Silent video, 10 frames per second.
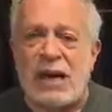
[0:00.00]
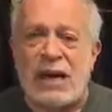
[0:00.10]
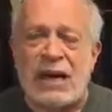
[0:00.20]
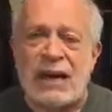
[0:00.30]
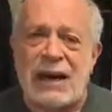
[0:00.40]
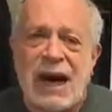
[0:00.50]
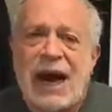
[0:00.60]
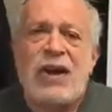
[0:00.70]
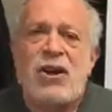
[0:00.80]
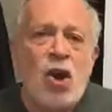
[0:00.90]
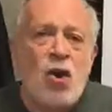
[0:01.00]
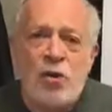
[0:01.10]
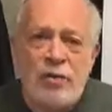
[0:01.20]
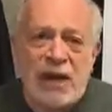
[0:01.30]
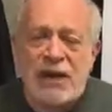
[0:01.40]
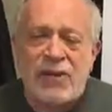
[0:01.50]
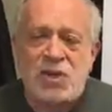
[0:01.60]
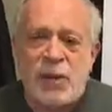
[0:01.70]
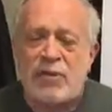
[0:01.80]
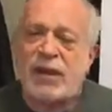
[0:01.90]
I know many of these
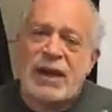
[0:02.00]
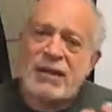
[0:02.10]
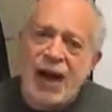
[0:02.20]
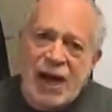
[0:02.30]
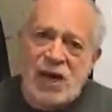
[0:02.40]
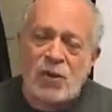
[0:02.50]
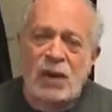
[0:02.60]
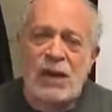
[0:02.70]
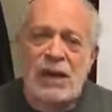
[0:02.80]
people in Iowa,